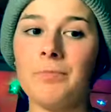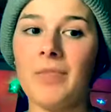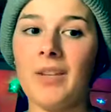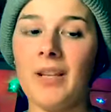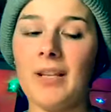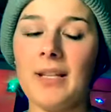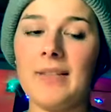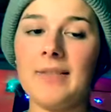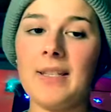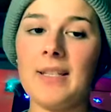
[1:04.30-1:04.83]

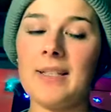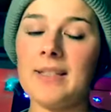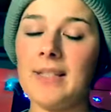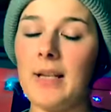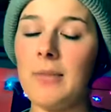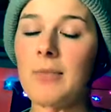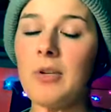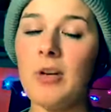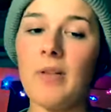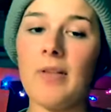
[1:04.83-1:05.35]
When they
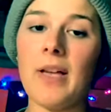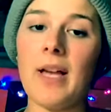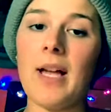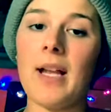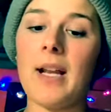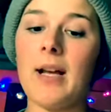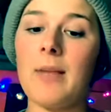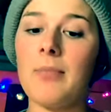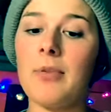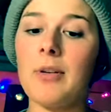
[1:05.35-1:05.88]
send me all
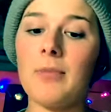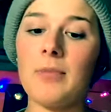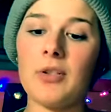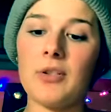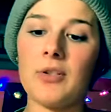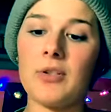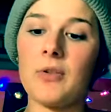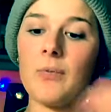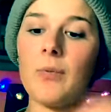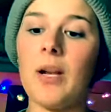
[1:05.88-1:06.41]
that, I pretty
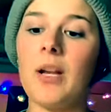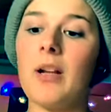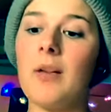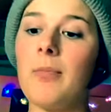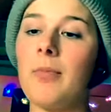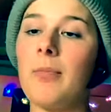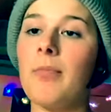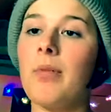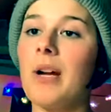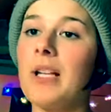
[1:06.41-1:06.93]
much just write
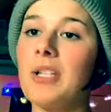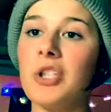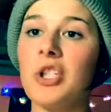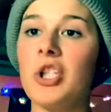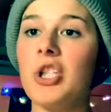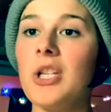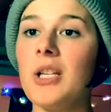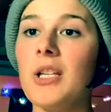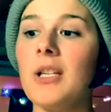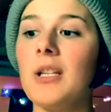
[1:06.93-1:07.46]
up a price
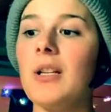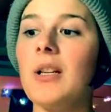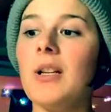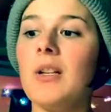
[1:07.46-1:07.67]
sheet.